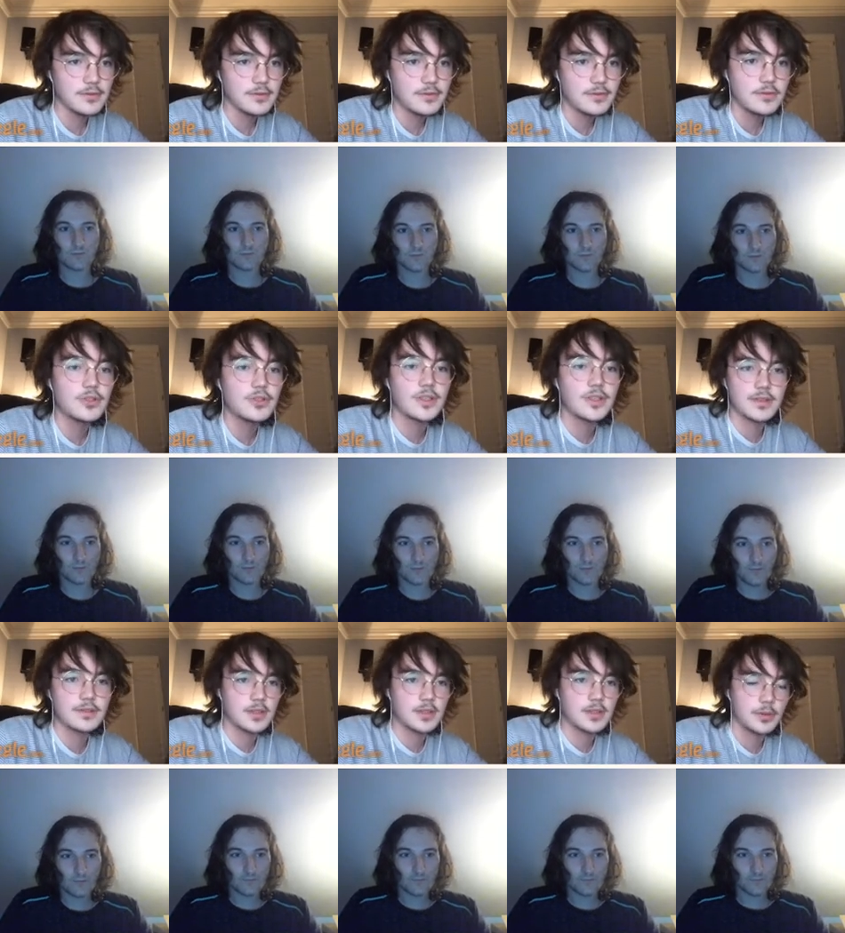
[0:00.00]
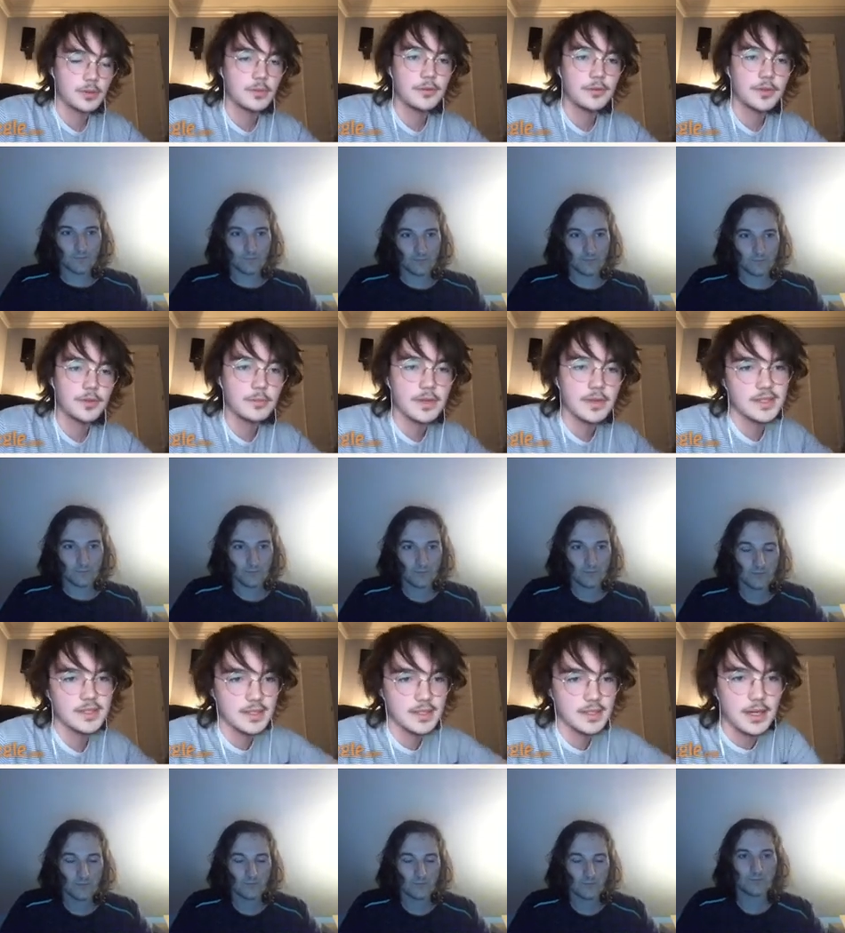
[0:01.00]
Speaker 1: just to promote their business
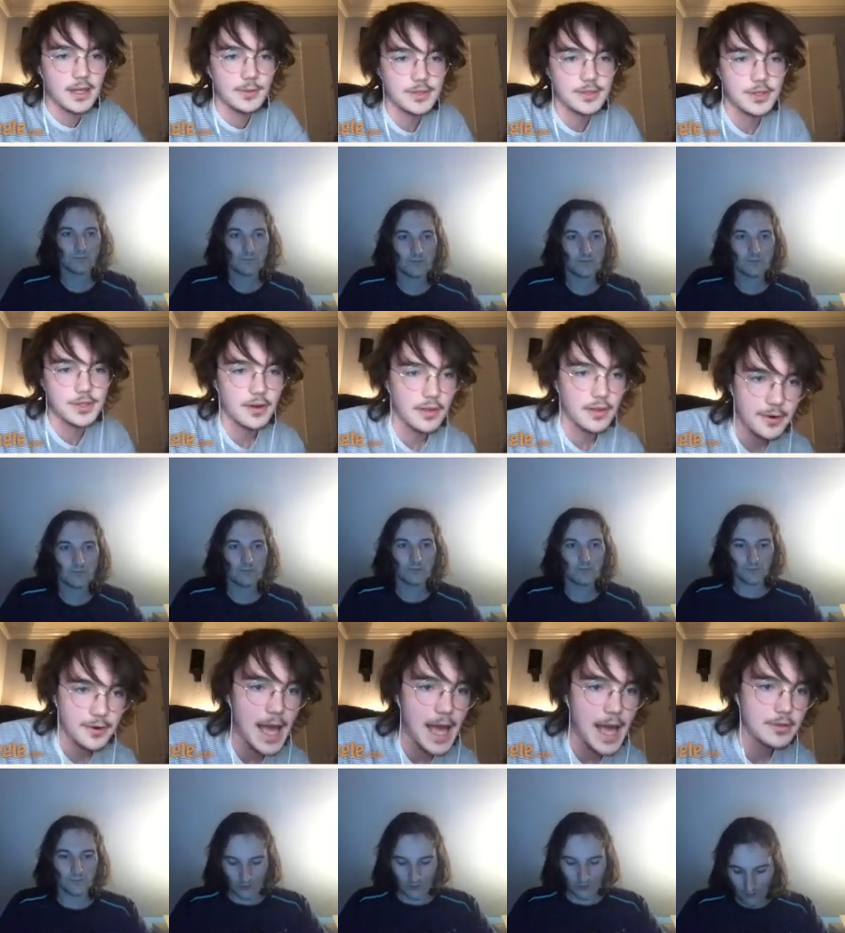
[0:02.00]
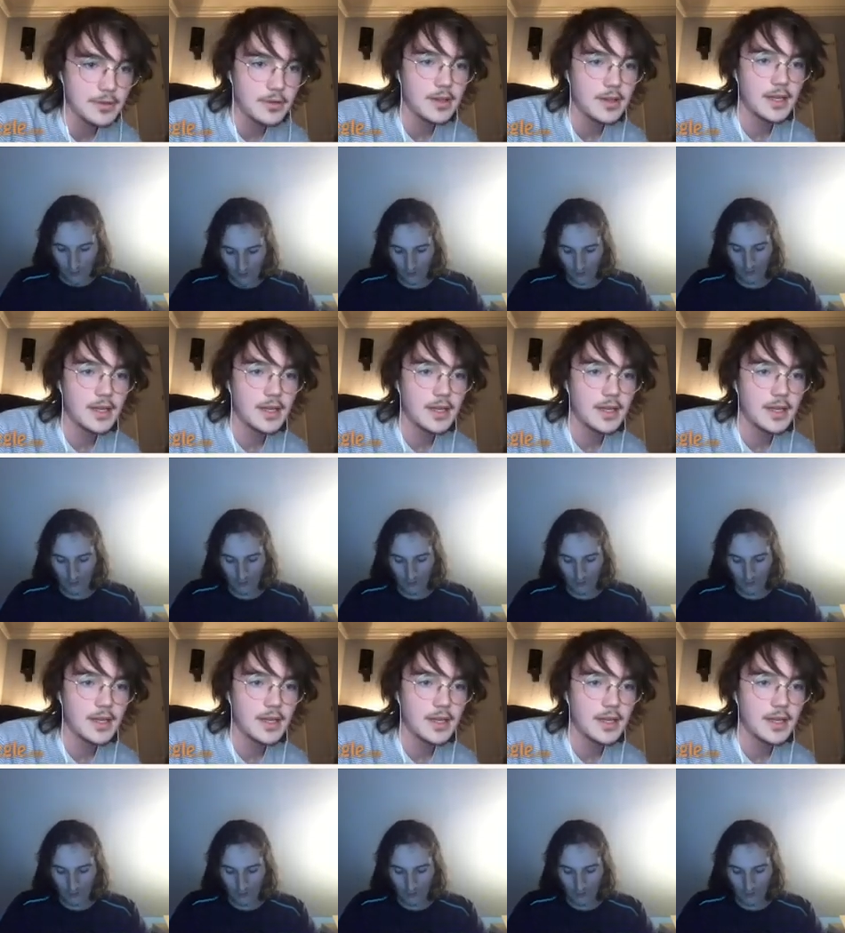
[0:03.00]
and get a return on their capital.